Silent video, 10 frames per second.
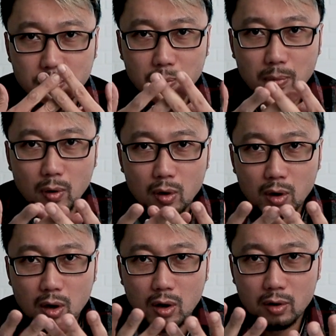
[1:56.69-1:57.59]

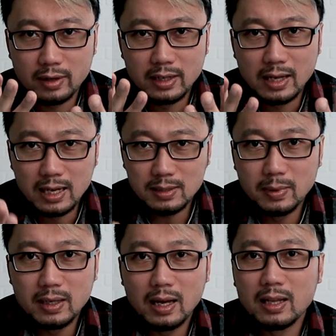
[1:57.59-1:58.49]
people already ask
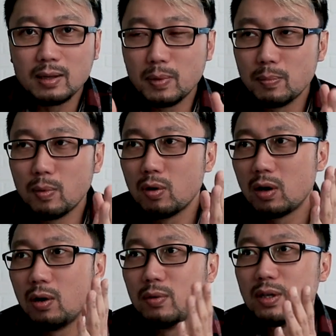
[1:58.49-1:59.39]
me and the
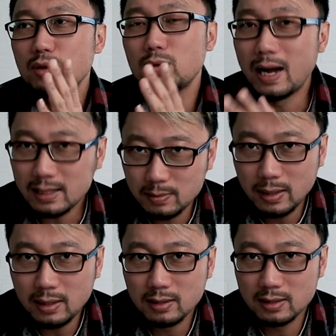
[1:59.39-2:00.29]
people going to ask
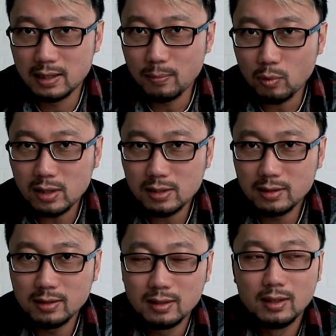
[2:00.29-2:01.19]
me the same question.